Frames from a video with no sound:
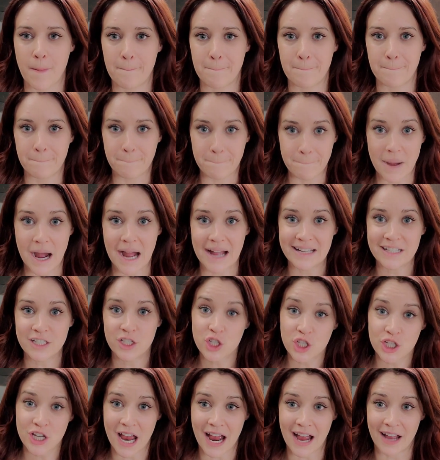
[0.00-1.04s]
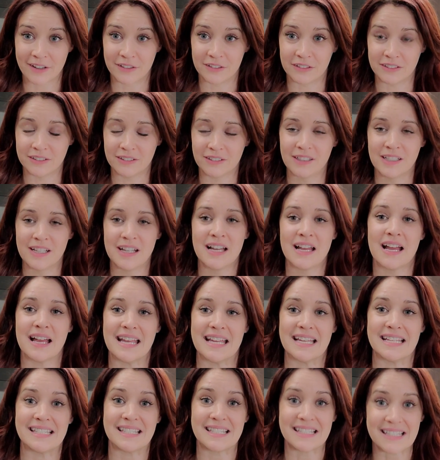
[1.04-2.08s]
My channel
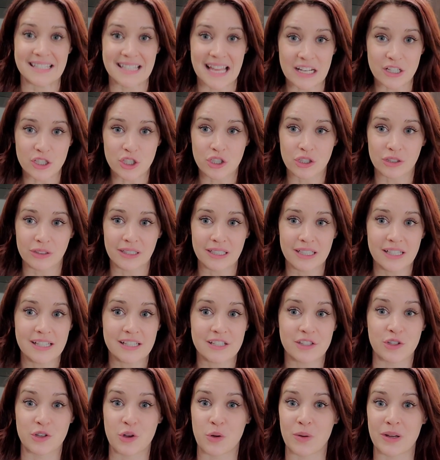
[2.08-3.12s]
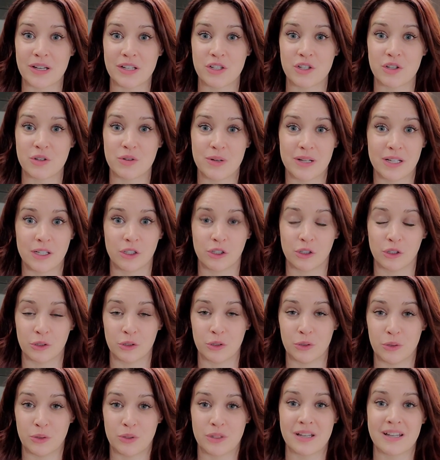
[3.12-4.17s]
essentially is going to
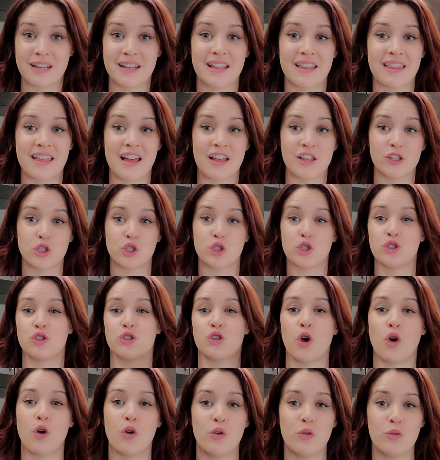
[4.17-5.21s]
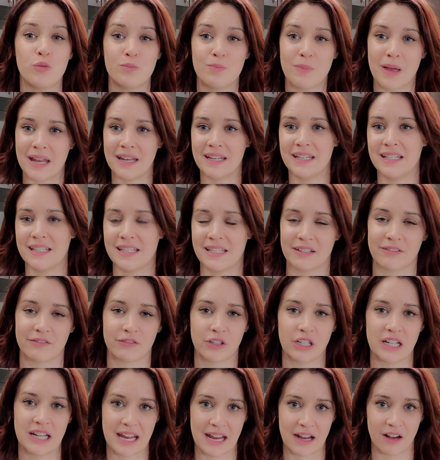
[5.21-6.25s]
include so many
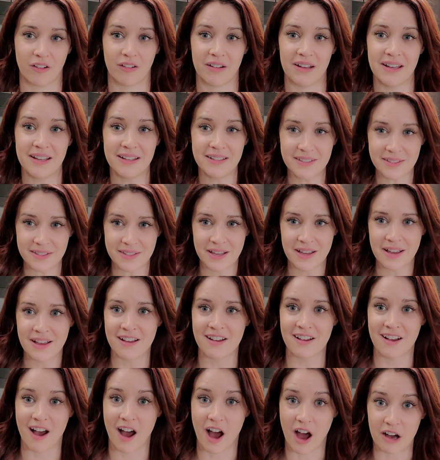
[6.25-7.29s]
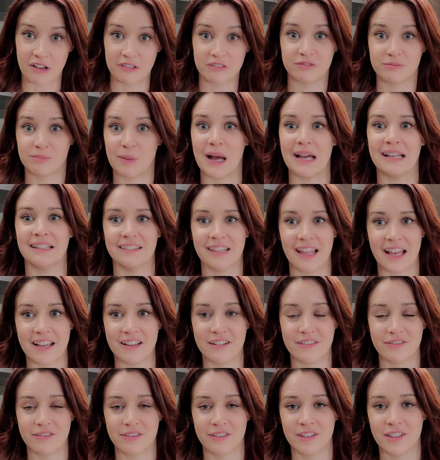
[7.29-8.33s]
different areas of my life.
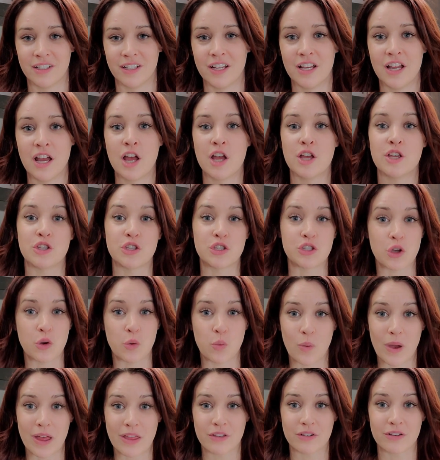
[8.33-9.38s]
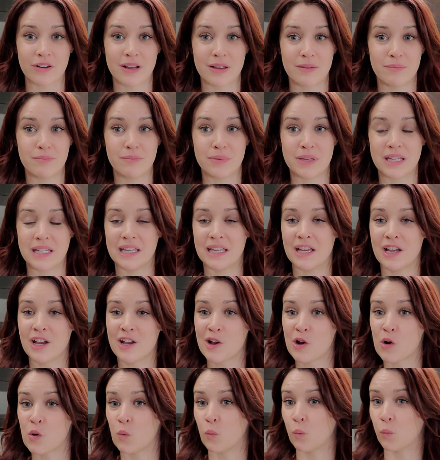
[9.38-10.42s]
So whether it be
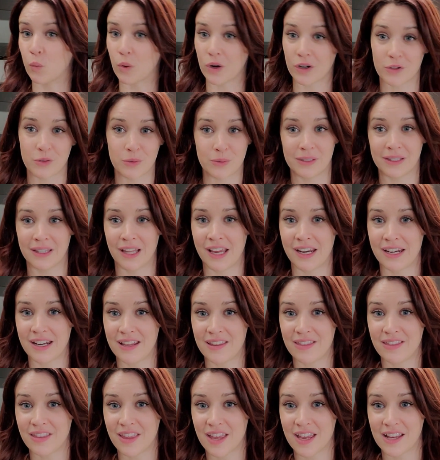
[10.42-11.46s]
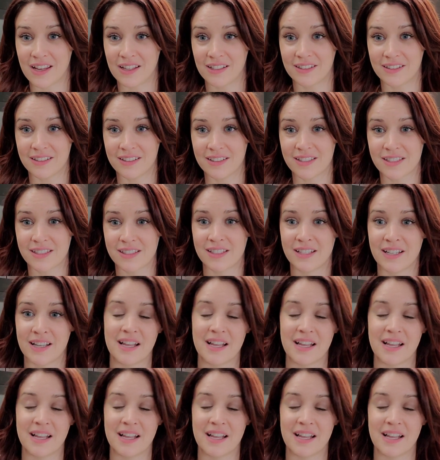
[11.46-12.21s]
work-related things,